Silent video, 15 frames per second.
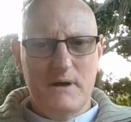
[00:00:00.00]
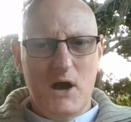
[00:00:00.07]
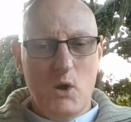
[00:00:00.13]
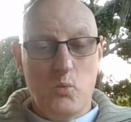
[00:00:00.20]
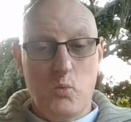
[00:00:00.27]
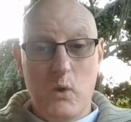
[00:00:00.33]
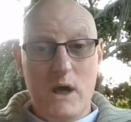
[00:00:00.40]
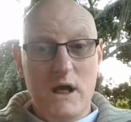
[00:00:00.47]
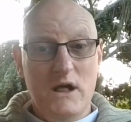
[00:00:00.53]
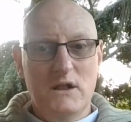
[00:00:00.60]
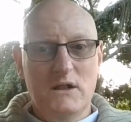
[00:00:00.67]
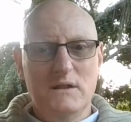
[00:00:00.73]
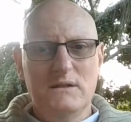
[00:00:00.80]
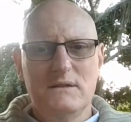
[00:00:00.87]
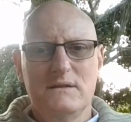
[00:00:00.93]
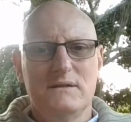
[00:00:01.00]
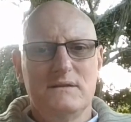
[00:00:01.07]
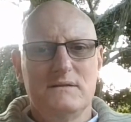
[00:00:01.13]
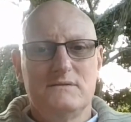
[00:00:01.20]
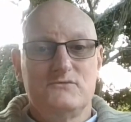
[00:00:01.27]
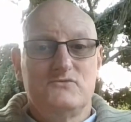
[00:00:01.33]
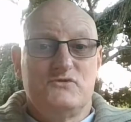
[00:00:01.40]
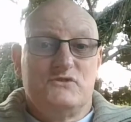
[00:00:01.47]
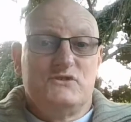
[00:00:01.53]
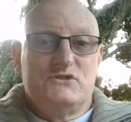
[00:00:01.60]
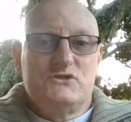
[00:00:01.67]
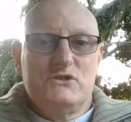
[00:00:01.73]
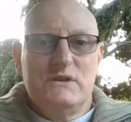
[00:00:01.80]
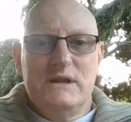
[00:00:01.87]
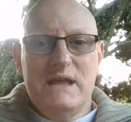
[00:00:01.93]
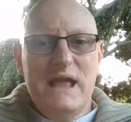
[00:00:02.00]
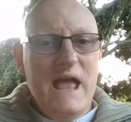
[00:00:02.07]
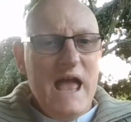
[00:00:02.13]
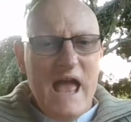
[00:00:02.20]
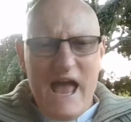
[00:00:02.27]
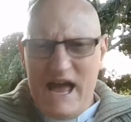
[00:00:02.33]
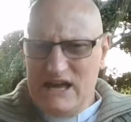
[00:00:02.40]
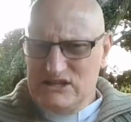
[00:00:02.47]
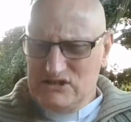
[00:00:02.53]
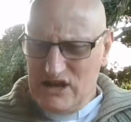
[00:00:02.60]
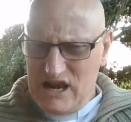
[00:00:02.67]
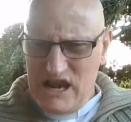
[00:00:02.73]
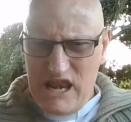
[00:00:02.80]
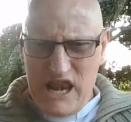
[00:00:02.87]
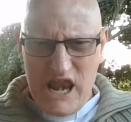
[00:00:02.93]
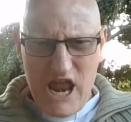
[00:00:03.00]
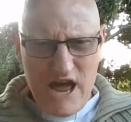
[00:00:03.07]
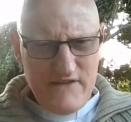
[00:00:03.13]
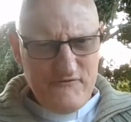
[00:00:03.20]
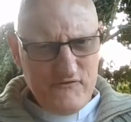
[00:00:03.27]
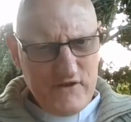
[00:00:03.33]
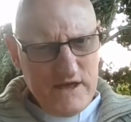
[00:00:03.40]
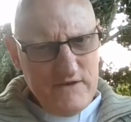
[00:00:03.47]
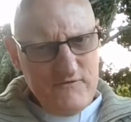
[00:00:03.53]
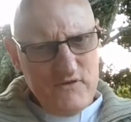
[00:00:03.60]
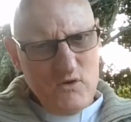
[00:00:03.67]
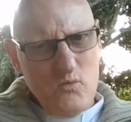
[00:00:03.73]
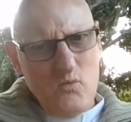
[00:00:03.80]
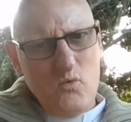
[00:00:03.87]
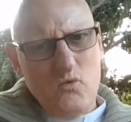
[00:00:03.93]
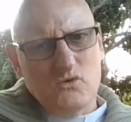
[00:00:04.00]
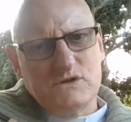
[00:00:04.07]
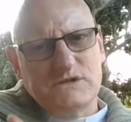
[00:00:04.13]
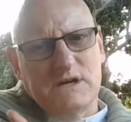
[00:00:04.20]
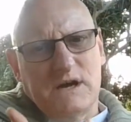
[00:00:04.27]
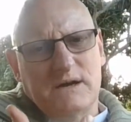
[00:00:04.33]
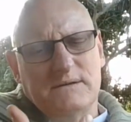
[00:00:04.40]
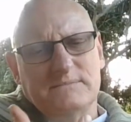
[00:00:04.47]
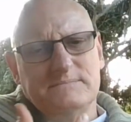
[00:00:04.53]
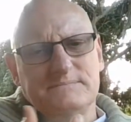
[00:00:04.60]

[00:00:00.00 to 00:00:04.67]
A well, traditionally, has life-giving water.